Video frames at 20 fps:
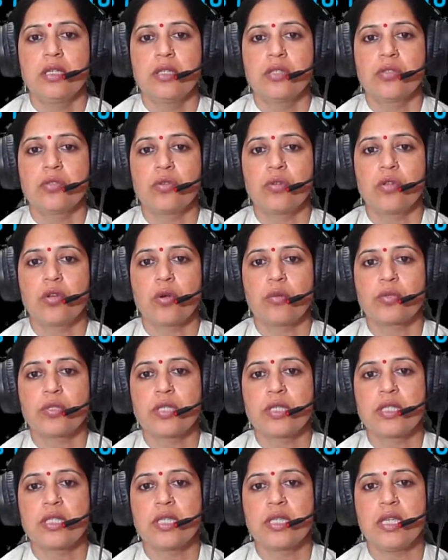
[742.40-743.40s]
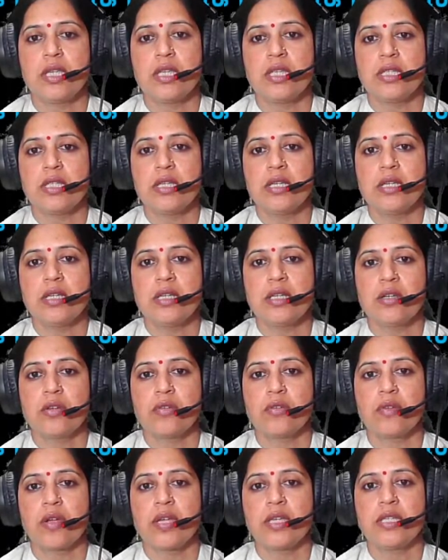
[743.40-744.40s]
So here option C is the
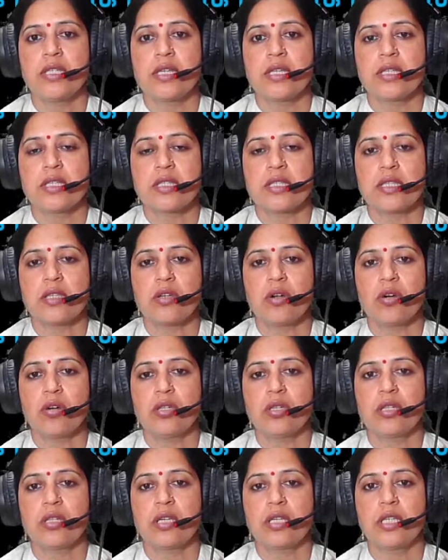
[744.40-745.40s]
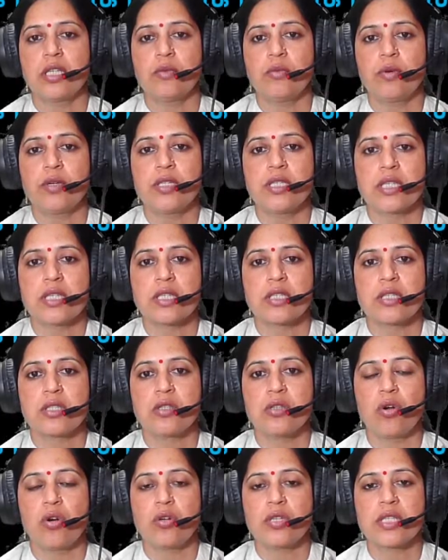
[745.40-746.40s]
right answer, not 13.6,
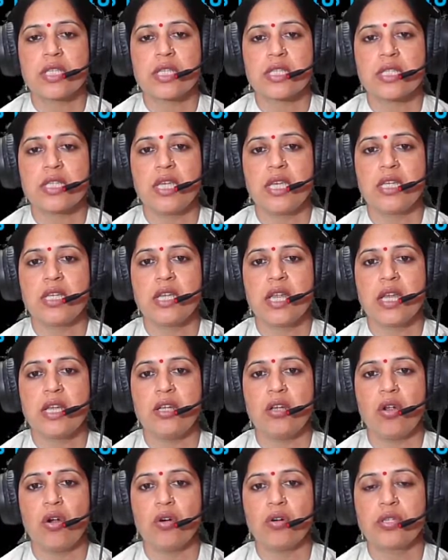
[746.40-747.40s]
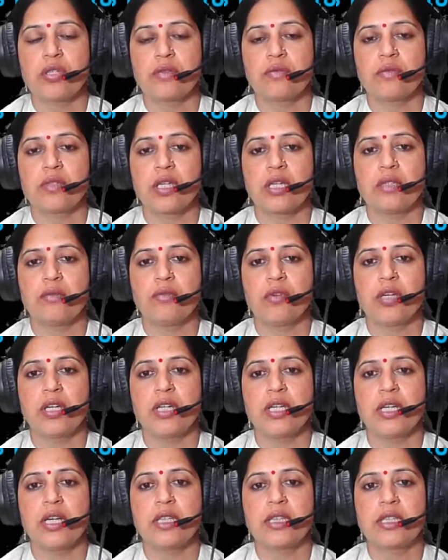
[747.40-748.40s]
not 68, and not
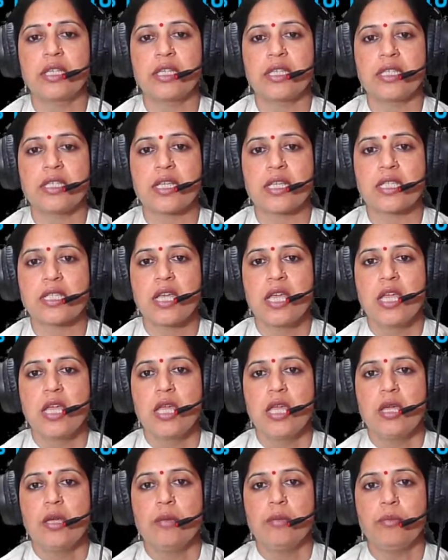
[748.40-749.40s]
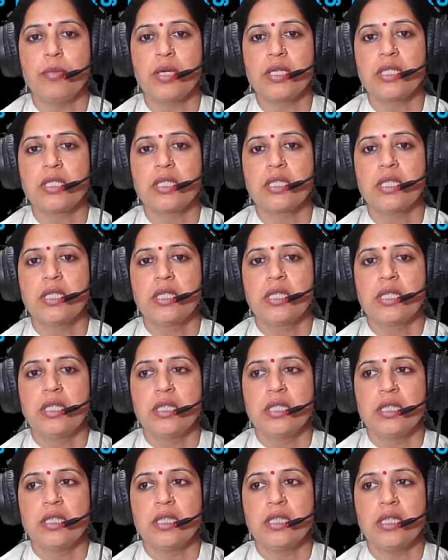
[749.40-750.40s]
136. But
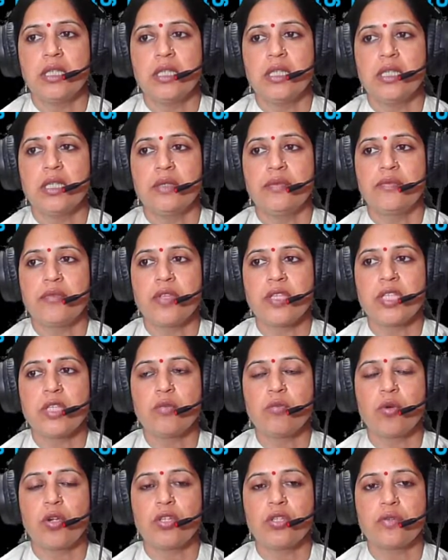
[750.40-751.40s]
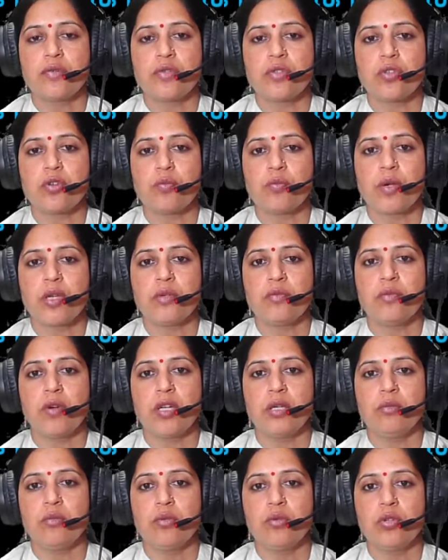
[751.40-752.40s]
the freezing point of 0.1
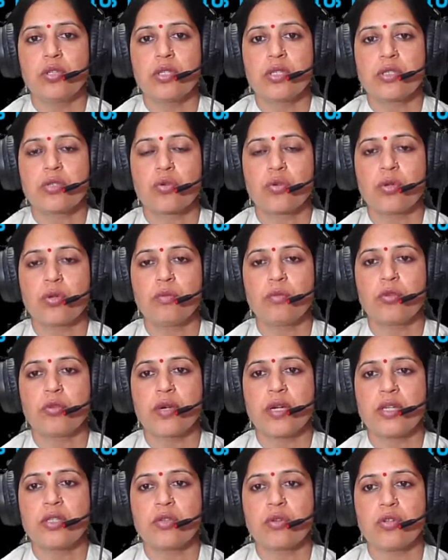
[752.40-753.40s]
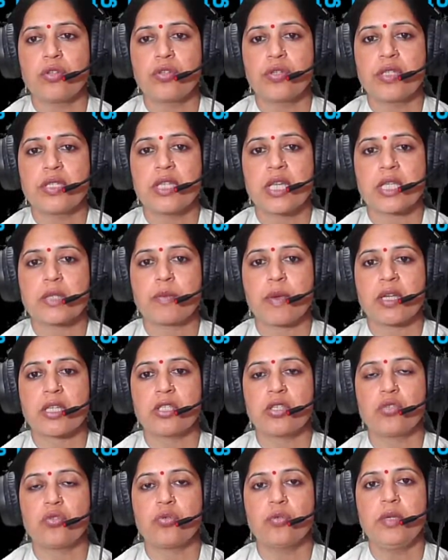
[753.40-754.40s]
mole sodium chloride solution is
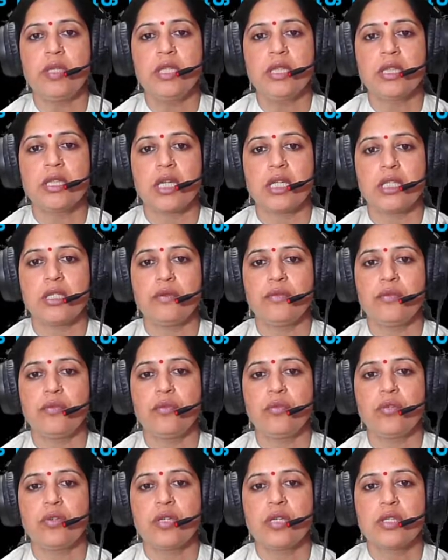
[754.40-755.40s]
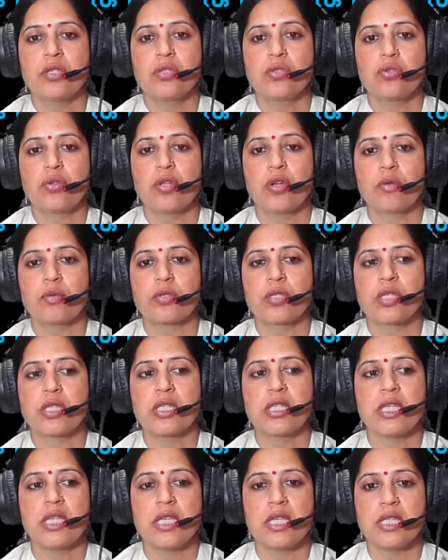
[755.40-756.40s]
expected to be 34. So here option
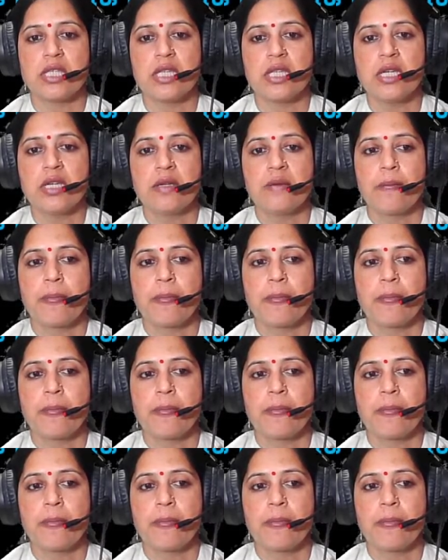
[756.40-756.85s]
C is the